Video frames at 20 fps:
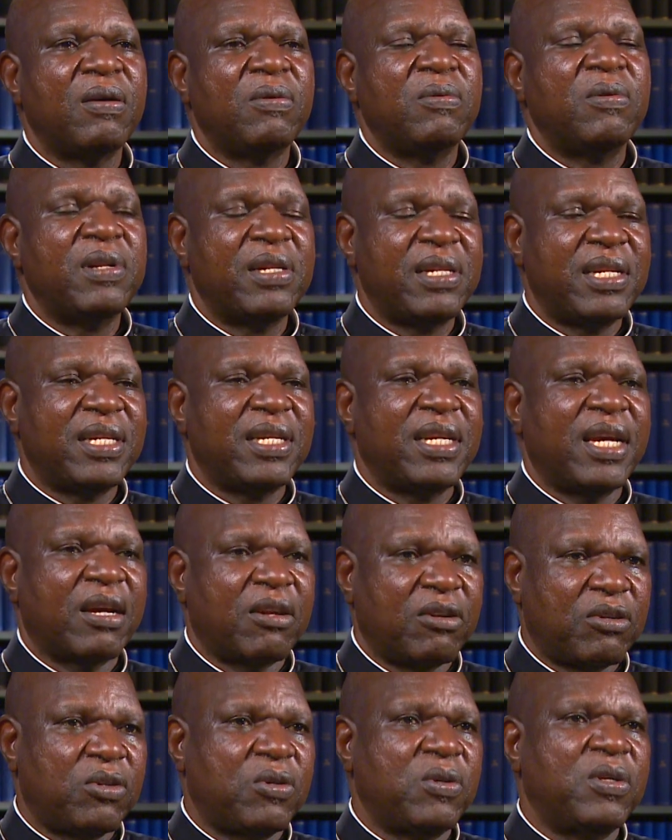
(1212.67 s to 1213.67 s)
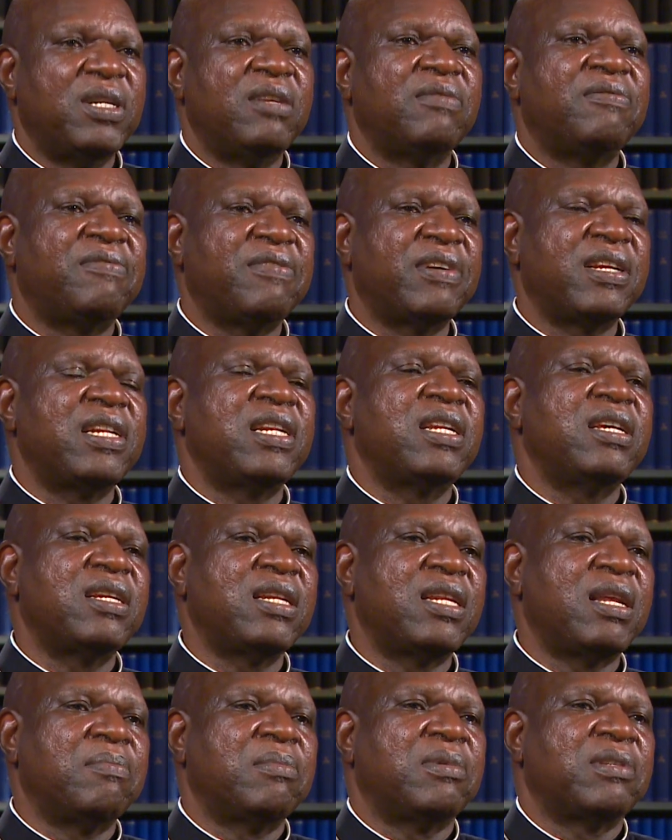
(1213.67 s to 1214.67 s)
will take to
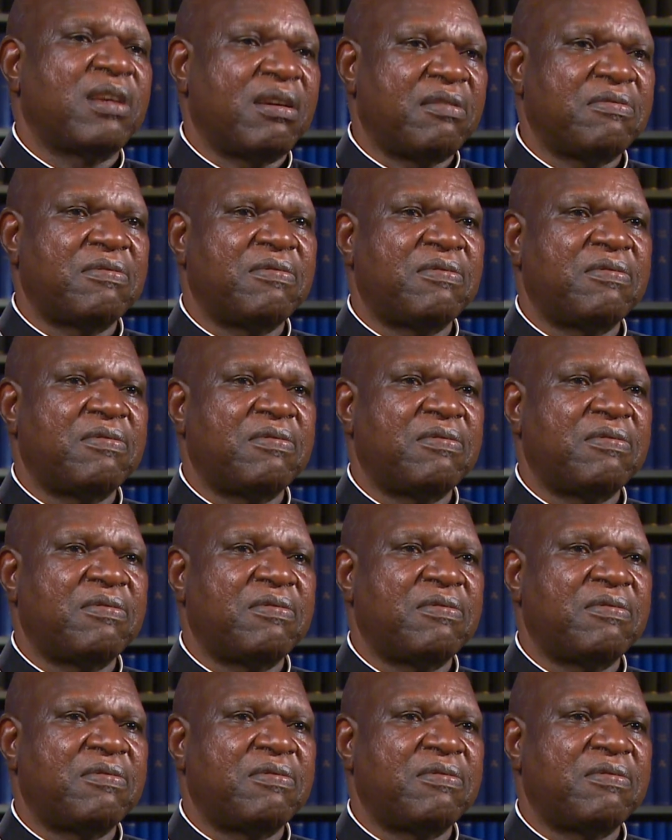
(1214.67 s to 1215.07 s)
defending themselves.